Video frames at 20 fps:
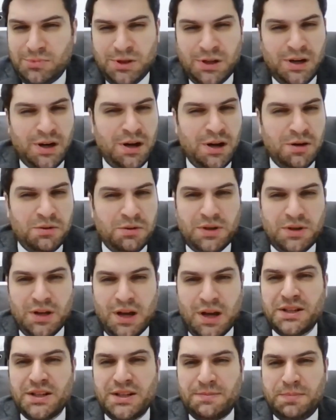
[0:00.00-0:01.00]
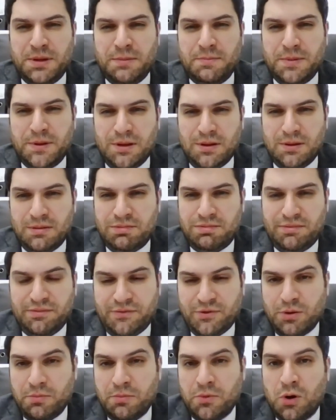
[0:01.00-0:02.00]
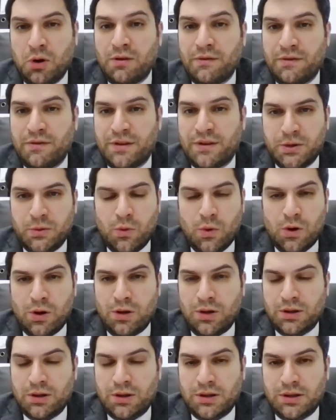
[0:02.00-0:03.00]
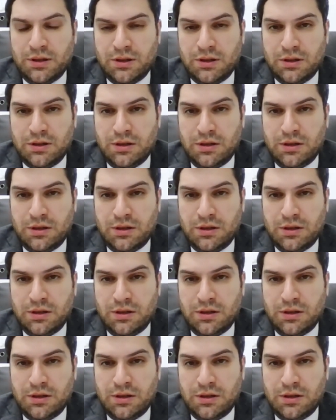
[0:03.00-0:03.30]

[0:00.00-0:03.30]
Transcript: around 100 people from all over the world.